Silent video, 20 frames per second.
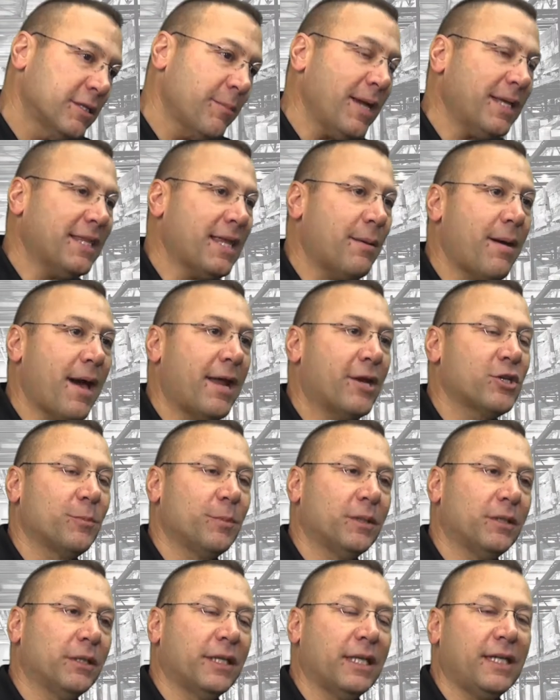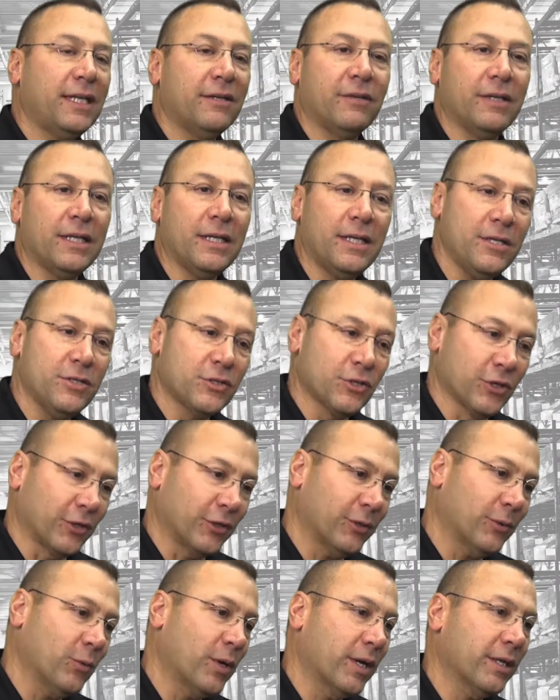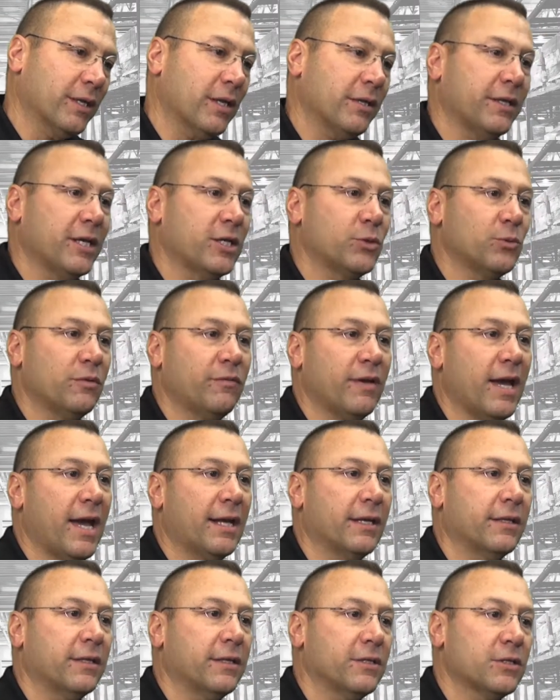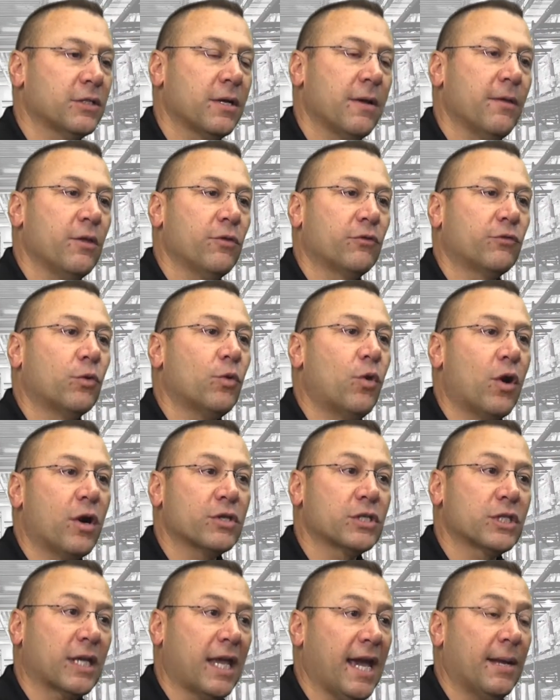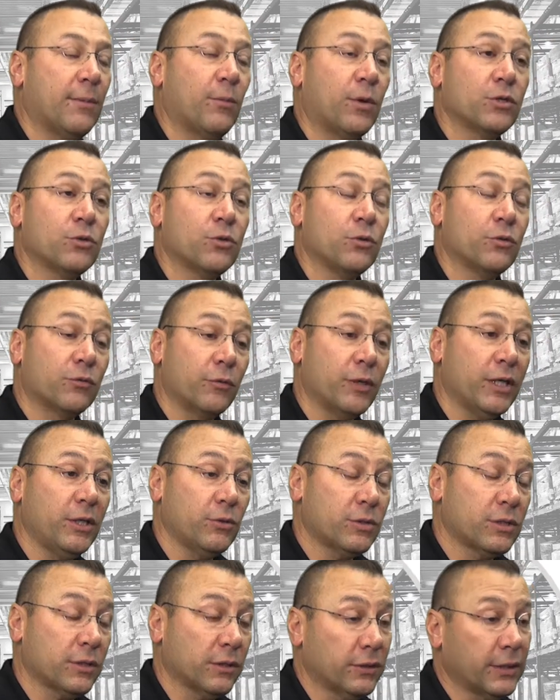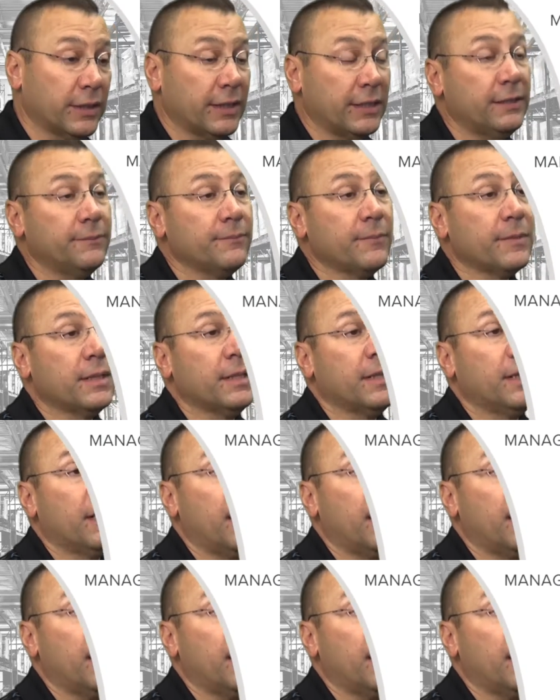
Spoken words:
To make that manageability even easier, one of the things we've added is through our Scan 123 utility,